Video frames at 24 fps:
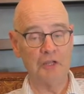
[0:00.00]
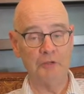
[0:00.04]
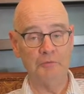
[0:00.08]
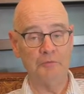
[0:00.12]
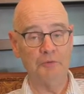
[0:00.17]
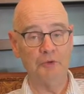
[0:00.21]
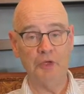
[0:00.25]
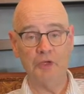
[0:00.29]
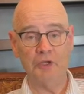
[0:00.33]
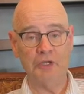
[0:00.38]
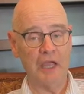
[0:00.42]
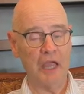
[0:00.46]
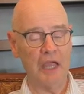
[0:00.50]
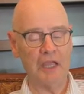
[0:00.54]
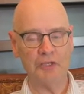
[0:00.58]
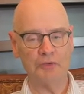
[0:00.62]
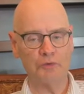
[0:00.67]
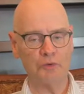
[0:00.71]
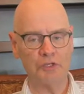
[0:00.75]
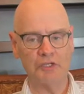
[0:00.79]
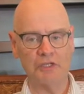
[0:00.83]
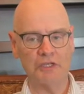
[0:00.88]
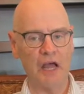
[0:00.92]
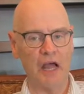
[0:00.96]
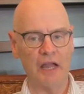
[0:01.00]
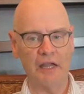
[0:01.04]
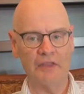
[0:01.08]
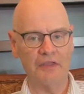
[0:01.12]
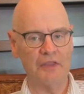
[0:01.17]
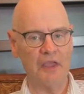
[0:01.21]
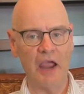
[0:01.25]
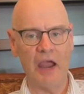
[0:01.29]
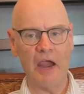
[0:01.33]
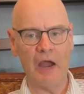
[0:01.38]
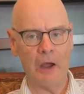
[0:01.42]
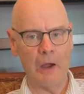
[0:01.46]
of the book, Ezra's not
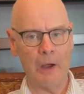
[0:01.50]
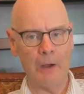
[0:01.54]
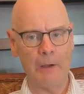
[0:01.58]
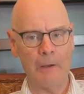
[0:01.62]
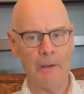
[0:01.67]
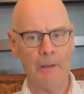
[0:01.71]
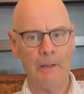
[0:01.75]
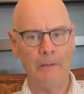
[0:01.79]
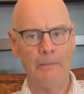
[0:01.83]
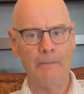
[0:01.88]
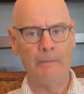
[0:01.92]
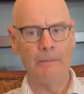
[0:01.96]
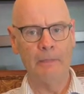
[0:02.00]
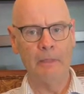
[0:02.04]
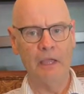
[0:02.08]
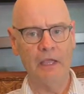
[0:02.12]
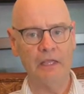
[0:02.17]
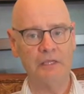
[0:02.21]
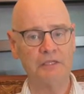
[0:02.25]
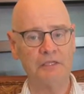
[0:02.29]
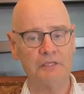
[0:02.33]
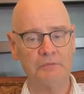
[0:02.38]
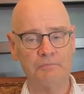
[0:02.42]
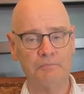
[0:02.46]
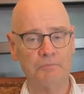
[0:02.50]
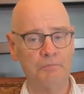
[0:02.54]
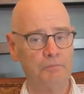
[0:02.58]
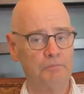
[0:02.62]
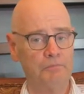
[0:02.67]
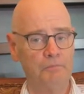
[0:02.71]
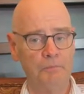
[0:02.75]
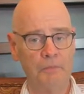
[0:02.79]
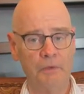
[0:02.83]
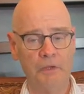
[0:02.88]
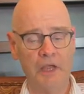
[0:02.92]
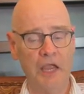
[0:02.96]
there. It's
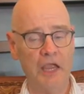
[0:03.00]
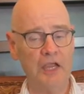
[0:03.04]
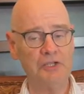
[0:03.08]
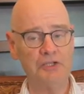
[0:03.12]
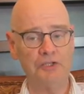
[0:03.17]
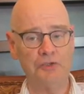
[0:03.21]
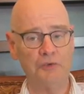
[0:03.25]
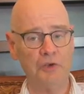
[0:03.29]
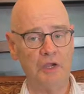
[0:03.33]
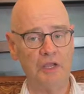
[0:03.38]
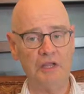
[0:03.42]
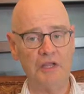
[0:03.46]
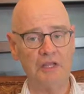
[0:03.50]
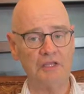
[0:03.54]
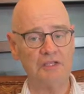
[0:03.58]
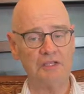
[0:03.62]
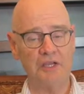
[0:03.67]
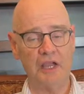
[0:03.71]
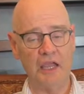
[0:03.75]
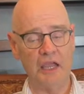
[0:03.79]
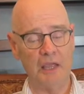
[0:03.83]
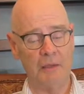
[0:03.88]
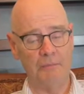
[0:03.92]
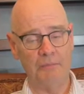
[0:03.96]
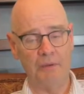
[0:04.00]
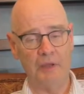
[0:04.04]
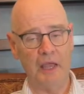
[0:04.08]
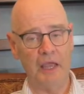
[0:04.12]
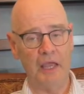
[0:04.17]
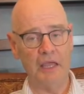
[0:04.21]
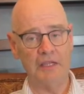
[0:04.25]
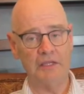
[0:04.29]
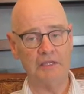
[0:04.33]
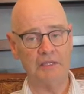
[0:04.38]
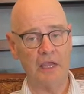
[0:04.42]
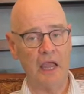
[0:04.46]
history that's taken
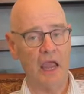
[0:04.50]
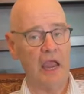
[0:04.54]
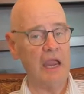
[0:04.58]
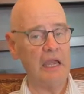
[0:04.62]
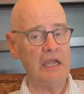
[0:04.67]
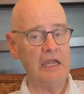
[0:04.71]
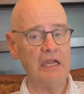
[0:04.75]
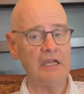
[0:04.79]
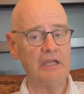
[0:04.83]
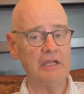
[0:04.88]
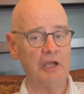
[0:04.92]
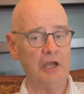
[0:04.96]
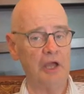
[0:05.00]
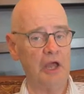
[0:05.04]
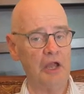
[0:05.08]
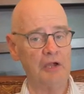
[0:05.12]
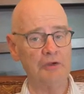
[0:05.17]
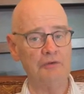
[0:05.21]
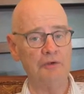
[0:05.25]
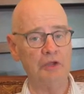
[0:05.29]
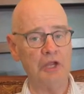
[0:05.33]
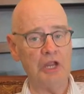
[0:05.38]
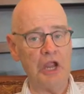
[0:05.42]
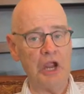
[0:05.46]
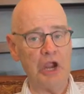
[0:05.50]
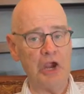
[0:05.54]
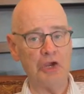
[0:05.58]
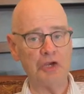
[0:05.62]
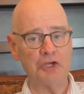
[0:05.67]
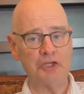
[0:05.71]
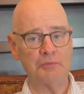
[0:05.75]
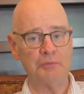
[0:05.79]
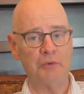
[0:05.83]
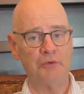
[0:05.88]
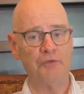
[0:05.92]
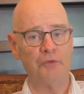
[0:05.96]
place 80 to 100
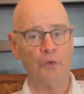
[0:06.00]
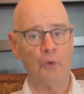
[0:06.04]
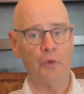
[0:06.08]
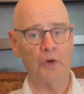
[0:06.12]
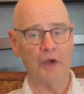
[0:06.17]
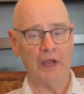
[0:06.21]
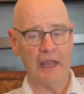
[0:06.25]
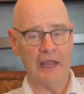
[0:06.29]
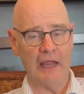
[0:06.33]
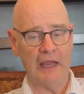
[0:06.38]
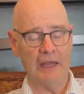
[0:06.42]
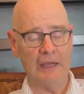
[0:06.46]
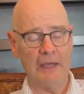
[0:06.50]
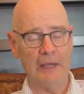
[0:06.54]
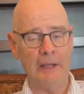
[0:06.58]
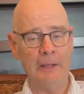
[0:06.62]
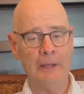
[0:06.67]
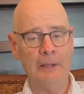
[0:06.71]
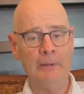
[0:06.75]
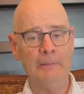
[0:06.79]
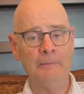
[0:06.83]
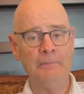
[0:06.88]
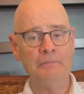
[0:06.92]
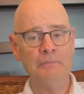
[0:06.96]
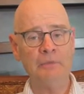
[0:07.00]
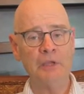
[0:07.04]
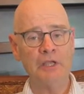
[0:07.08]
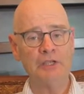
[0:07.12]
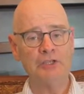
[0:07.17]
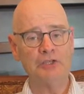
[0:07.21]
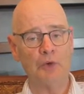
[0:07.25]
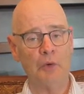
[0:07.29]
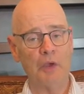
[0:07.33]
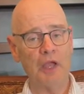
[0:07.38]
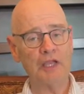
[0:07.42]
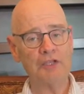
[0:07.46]
years beforehand.
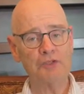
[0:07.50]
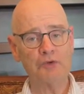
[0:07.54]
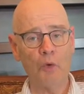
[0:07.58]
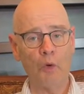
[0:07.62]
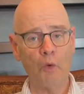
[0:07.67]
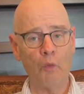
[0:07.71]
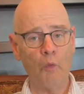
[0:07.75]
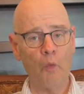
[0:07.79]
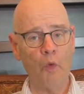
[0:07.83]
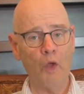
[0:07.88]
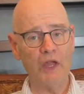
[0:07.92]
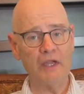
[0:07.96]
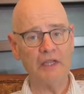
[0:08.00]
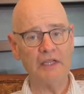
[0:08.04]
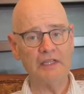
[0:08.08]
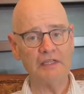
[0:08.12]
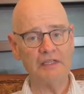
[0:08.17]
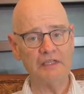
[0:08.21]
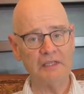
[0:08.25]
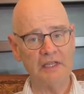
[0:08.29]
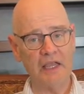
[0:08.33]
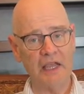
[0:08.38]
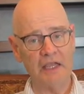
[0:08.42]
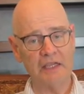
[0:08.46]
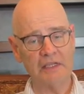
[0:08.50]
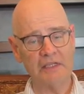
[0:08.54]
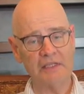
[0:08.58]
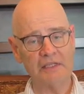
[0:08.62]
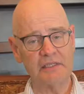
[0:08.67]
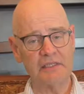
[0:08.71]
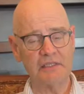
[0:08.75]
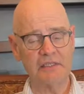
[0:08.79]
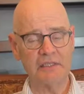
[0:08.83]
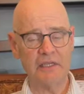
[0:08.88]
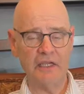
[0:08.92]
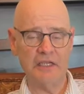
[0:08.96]
So Ezra 1 to
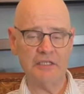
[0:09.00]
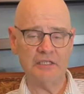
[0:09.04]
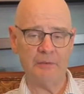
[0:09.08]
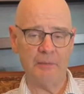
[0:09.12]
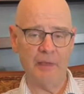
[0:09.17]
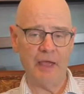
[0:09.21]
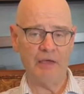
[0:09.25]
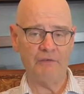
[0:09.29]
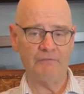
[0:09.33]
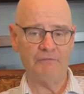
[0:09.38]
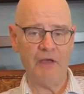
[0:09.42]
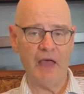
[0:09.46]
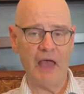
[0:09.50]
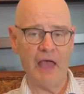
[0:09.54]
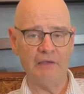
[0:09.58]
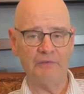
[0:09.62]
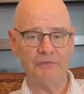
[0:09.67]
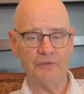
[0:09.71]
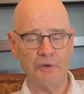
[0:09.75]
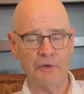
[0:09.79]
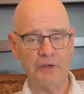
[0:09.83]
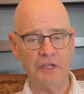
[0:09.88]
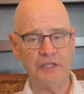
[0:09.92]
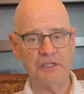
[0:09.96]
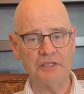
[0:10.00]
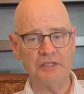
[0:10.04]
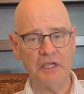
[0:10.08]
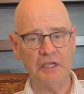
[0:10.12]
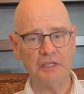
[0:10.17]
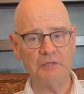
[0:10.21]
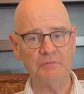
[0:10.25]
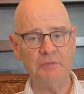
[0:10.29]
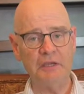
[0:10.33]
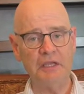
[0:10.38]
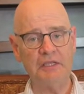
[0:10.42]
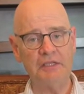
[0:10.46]
6 is about
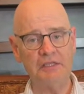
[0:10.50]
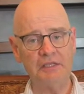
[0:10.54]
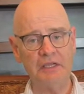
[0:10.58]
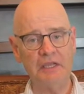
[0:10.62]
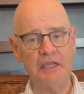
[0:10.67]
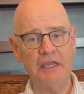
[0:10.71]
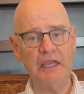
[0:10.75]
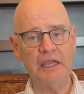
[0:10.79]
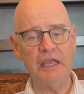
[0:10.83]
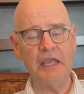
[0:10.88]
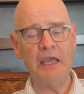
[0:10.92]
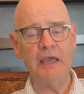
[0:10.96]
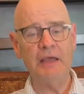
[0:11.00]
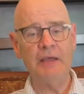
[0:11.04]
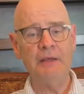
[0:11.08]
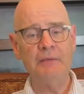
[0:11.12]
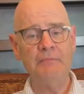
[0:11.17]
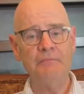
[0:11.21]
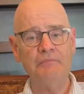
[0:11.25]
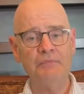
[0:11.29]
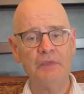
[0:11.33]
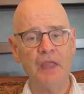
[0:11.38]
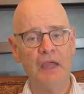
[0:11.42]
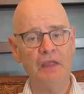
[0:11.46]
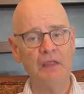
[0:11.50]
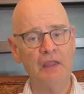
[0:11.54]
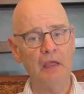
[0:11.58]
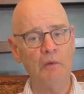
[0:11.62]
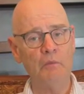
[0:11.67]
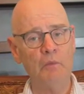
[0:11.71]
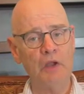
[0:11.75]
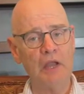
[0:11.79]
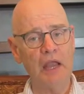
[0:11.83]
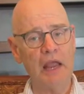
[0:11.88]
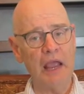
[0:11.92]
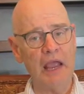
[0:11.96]
536 BC. And then
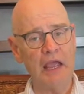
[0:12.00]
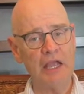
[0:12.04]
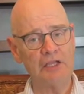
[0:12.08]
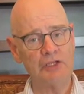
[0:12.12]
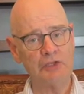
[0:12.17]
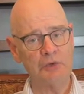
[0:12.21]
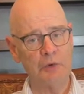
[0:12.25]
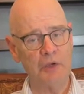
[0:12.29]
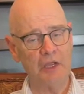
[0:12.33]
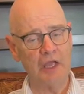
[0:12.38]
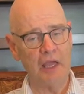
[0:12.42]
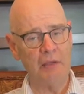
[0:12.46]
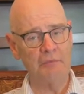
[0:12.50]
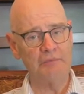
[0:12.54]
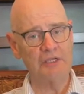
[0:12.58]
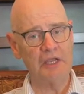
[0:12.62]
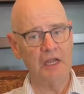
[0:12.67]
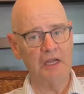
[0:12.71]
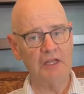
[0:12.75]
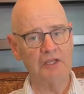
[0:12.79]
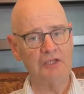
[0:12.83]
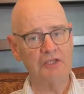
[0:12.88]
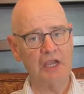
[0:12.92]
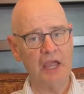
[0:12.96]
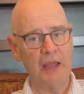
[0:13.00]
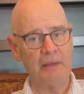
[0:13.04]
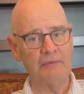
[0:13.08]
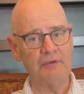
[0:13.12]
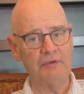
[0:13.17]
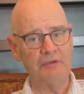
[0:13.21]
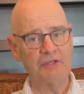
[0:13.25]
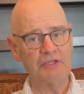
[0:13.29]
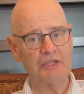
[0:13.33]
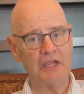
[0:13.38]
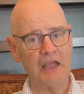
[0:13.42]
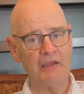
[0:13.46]
when Ezra comes in
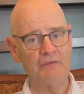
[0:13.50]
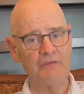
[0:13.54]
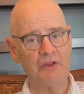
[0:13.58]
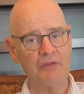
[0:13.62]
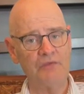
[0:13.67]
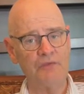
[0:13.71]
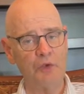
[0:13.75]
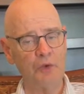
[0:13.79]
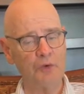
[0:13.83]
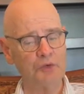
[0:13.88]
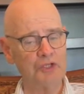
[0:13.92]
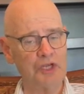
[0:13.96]
chapter 7, if you'll